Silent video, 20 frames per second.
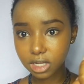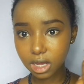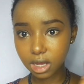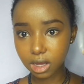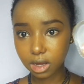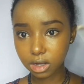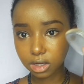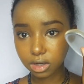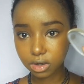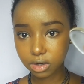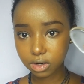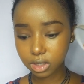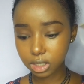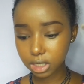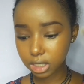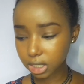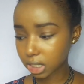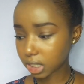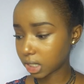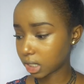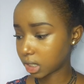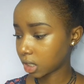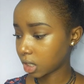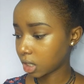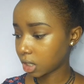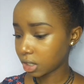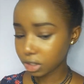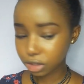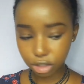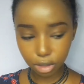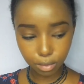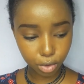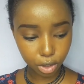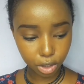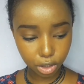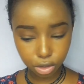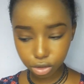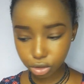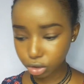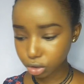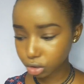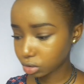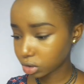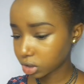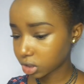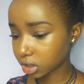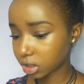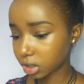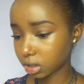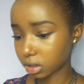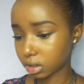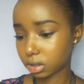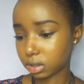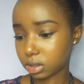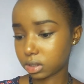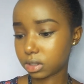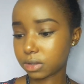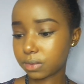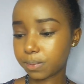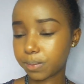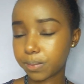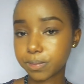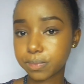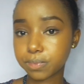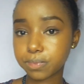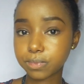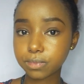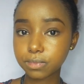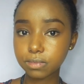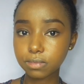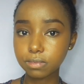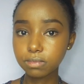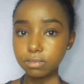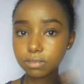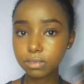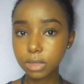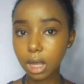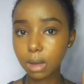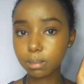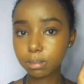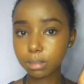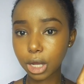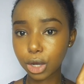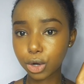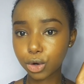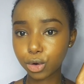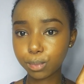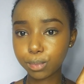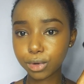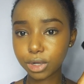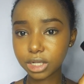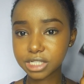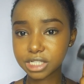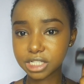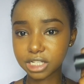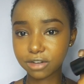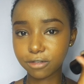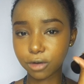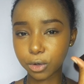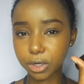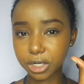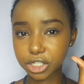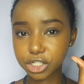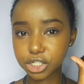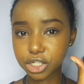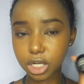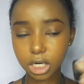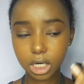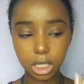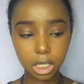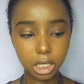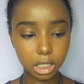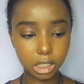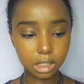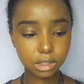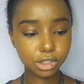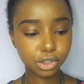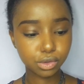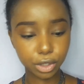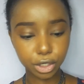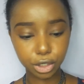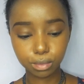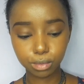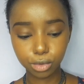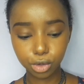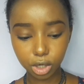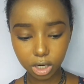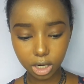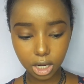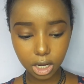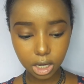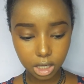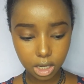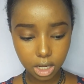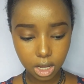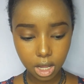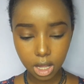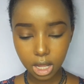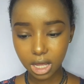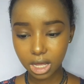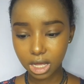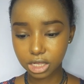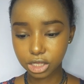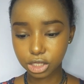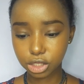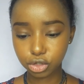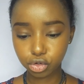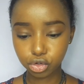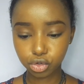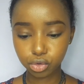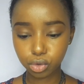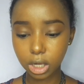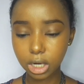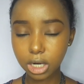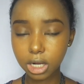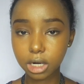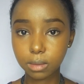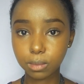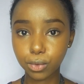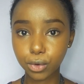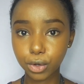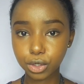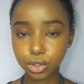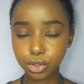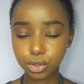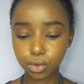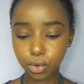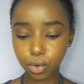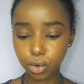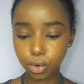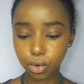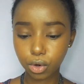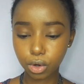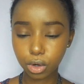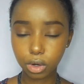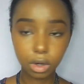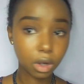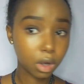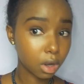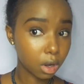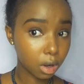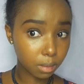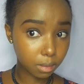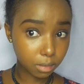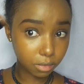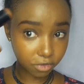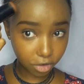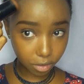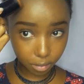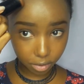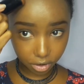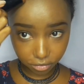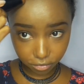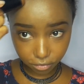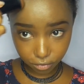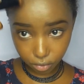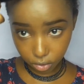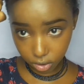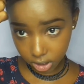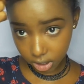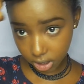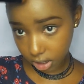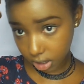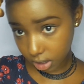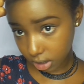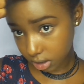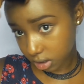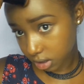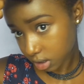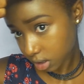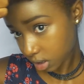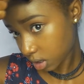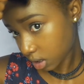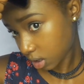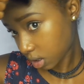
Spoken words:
Yeah, really clean. So I'm going to use the Black Opal Stick Foundation in Suede Mocha as usual, and I'm going to go for my forehead,